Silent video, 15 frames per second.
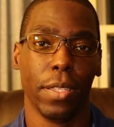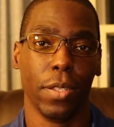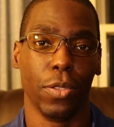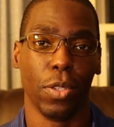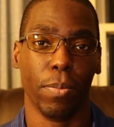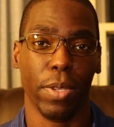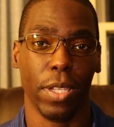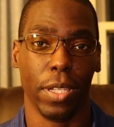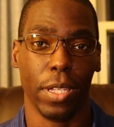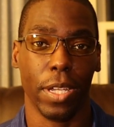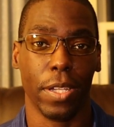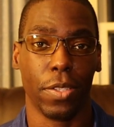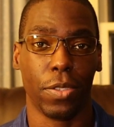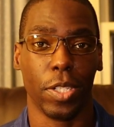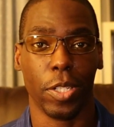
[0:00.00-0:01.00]
This will be
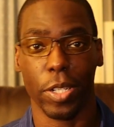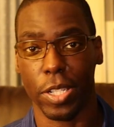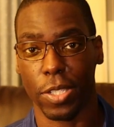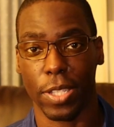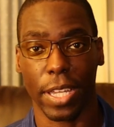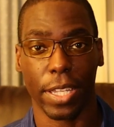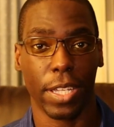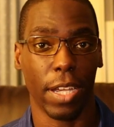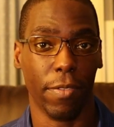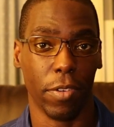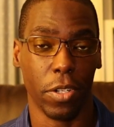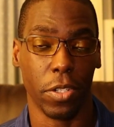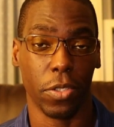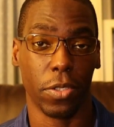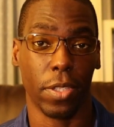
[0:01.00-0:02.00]
a series that
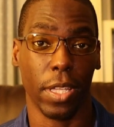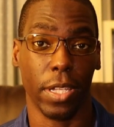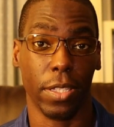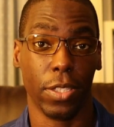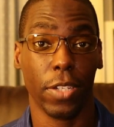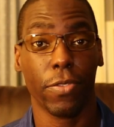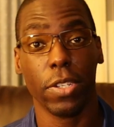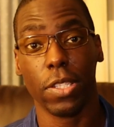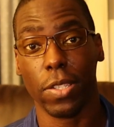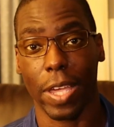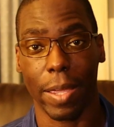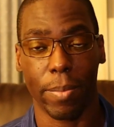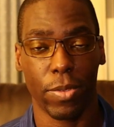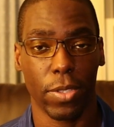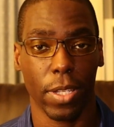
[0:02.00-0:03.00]
covers the different
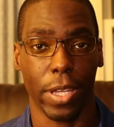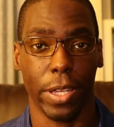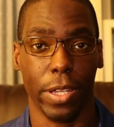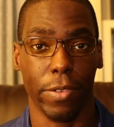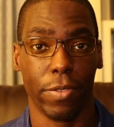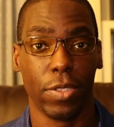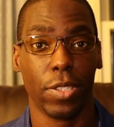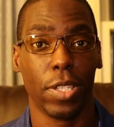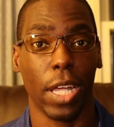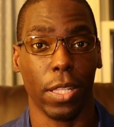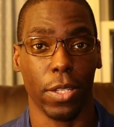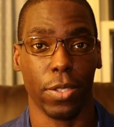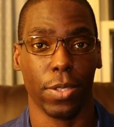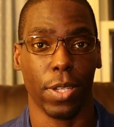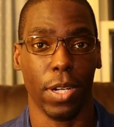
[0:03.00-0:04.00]
types of
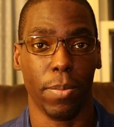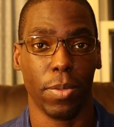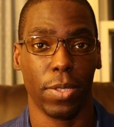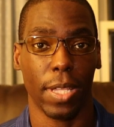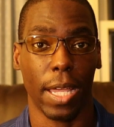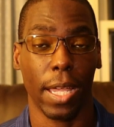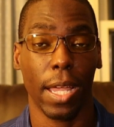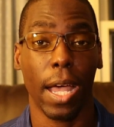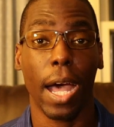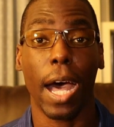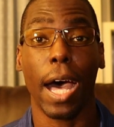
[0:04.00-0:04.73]
telescopes that